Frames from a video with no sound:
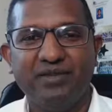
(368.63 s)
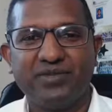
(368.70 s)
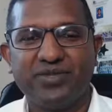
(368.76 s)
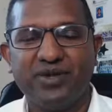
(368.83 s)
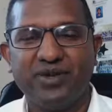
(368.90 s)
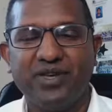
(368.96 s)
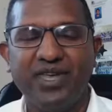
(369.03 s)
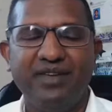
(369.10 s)

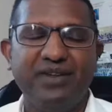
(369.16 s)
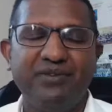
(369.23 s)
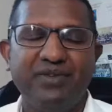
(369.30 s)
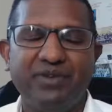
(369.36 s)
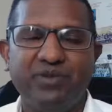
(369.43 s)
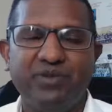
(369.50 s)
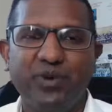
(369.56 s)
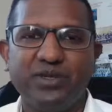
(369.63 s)
So even
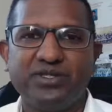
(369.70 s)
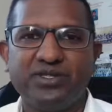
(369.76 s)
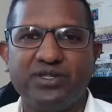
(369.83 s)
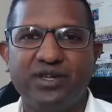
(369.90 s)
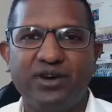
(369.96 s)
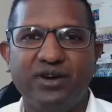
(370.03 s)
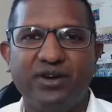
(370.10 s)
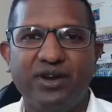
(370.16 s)
if it was
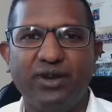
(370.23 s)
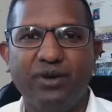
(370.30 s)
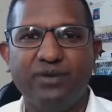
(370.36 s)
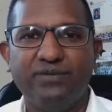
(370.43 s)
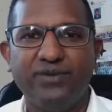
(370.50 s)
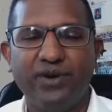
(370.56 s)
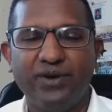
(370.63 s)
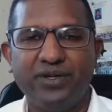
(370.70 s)
on
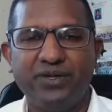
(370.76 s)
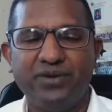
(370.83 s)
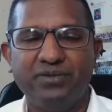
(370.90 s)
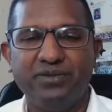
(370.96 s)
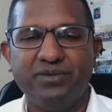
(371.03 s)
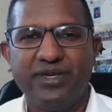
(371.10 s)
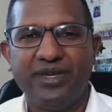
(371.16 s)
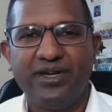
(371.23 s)
low
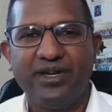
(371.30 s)
volume,